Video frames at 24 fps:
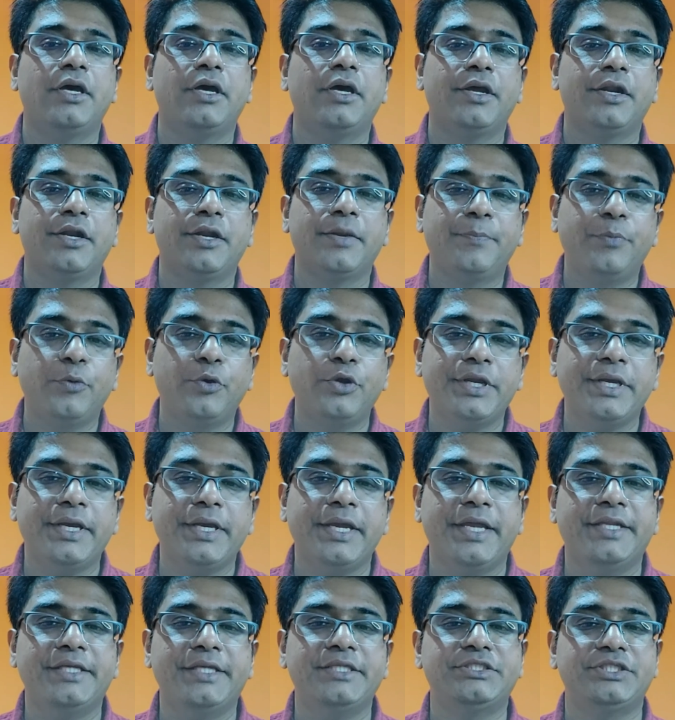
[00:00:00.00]
reporting
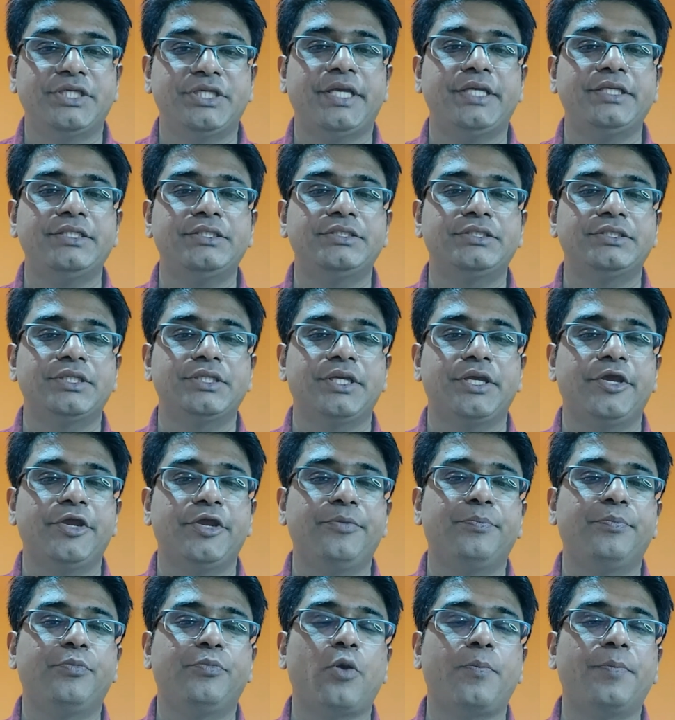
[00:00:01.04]
any change
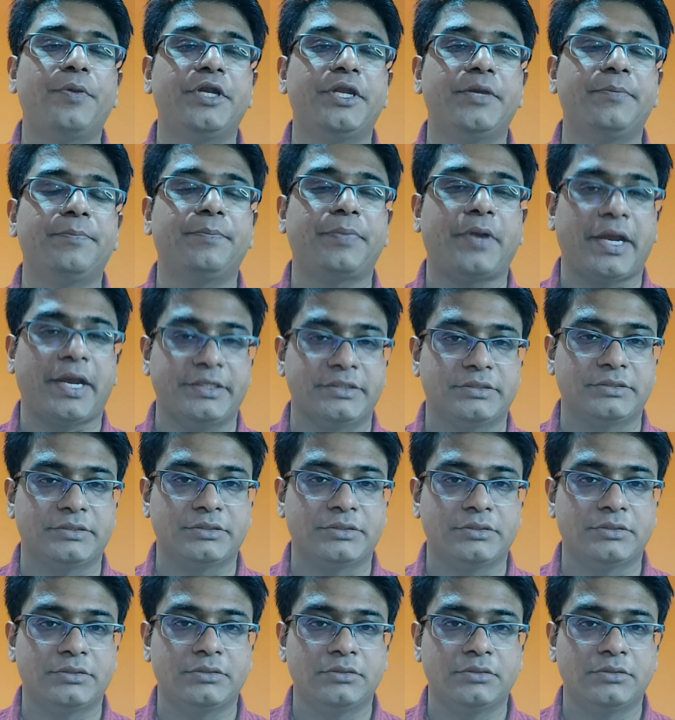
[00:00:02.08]
in property price.